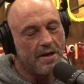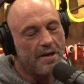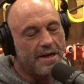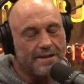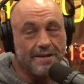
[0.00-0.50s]

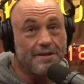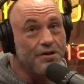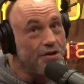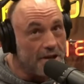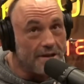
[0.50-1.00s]
Because it's
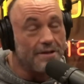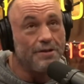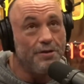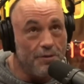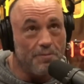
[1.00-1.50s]
just
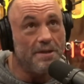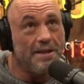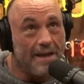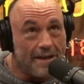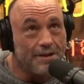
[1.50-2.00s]

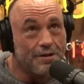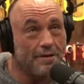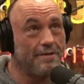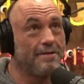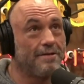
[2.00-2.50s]
human
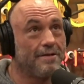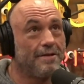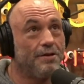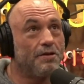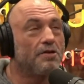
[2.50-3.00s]
nature.
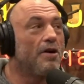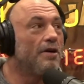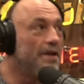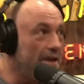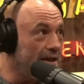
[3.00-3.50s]
You could call
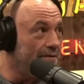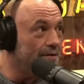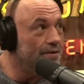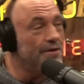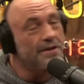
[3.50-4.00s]
it
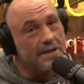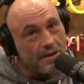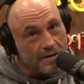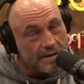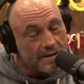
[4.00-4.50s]
evil. You could say
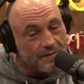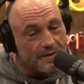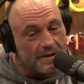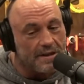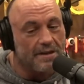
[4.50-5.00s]
all these
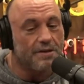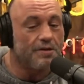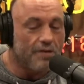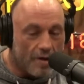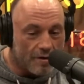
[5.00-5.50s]
different things. You
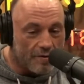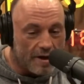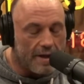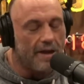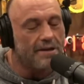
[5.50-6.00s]
could call it
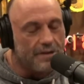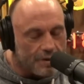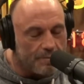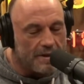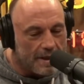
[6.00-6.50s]
greedy. It's
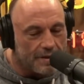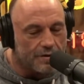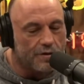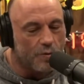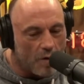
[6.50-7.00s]
human
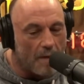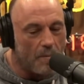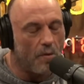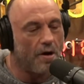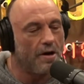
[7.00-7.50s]
nature to want
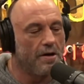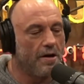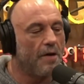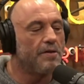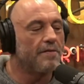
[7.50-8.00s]
more.
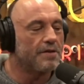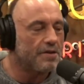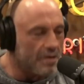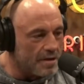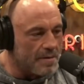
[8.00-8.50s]
And when you have a
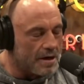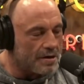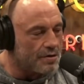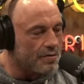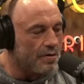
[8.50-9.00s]
certain amount of
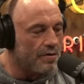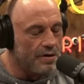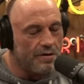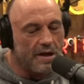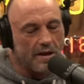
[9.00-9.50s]
control and
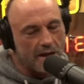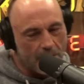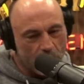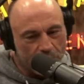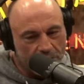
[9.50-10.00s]
you can get a lot
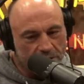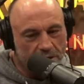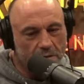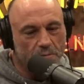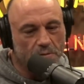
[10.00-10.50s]
more things
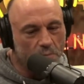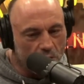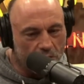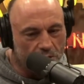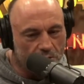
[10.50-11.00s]
done with
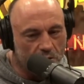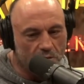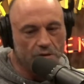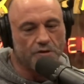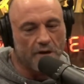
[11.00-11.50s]
more
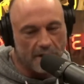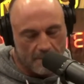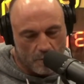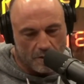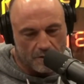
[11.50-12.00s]
control, you try to get
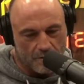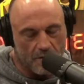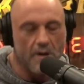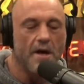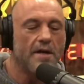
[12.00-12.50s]
more
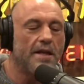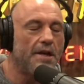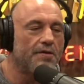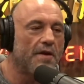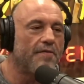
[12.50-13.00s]
control. And then you
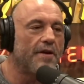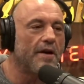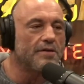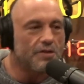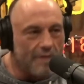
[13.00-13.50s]
try to figure
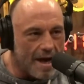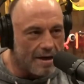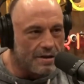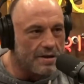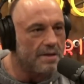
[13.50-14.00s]
out
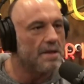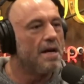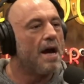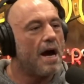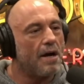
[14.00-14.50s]
strategies.
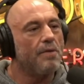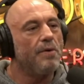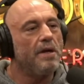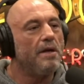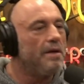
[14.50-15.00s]
What
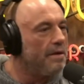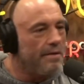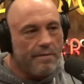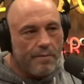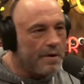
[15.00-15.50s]

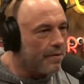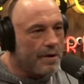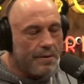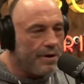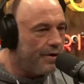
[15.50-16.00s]
can
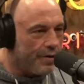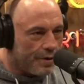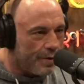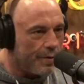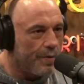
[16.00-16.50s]
we
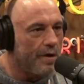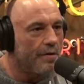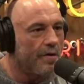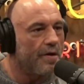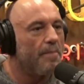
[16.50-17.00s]
do in
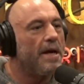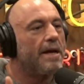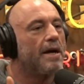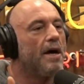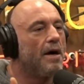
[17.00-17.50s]
order to
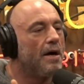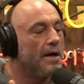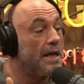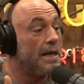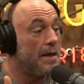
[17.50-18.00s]
make
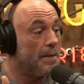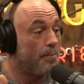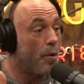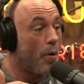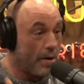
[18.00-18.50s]
it
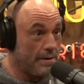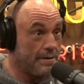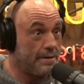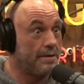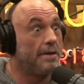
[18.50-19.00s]

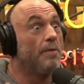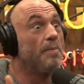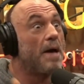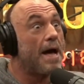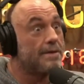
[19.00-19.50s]
important that we
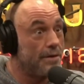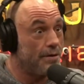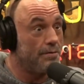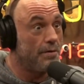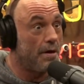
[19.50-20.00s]
pass a
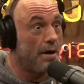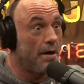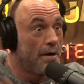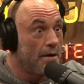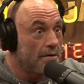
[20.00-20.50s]
new law?
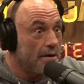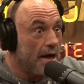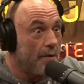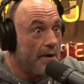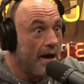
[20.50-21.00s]
So
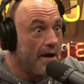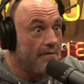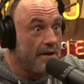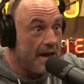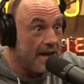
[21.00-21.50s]
now we
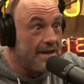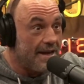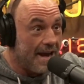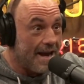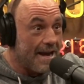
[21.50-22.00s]
have the
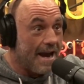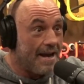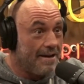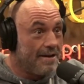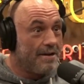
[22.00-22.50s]

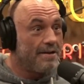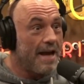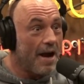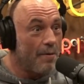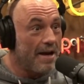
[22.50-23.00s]
NDAA.
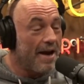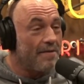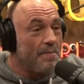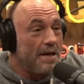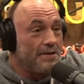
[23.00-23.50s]
Now we have
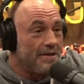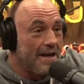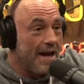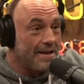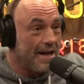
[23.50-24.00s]
the Patriot
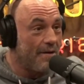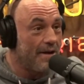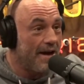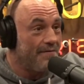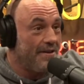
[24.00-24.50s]
Act. Now we
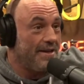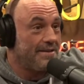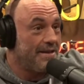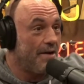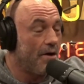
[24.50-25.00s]
have
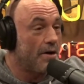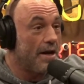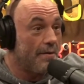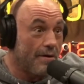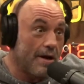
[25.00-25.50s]
this. Now we
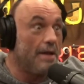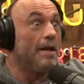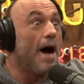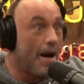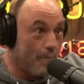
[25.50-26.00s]
got a
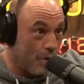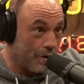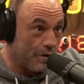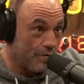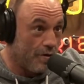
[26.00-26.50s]
lot more
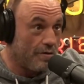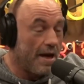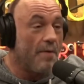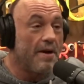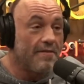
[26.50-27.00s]
control.
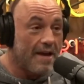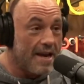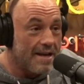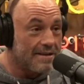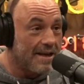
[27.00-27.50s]
we have the
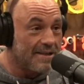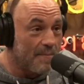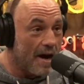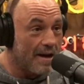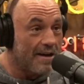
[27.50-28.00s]
NSA
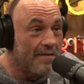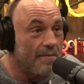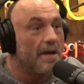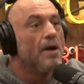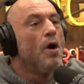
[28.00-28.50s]
spying on
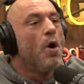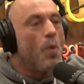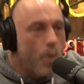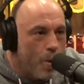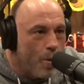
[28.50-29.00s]
everybody.
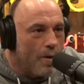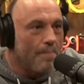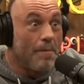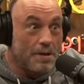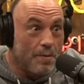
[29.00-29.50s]
Whew,
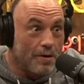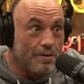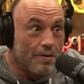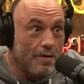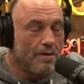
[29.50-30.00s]
much more
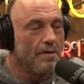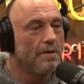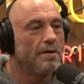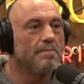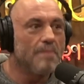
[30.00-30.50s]
control.
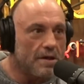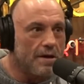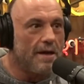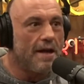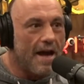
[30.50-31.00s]
It's much,
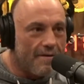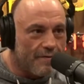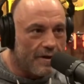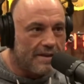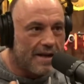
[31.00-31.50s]
and
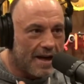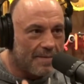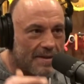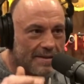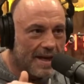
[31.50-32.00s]
every time
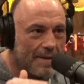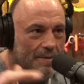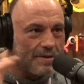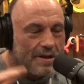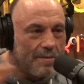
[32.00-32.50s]
this
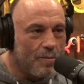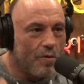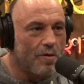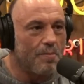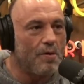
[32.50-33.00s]
happens, you get
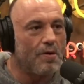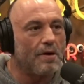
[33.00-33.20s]
more and more.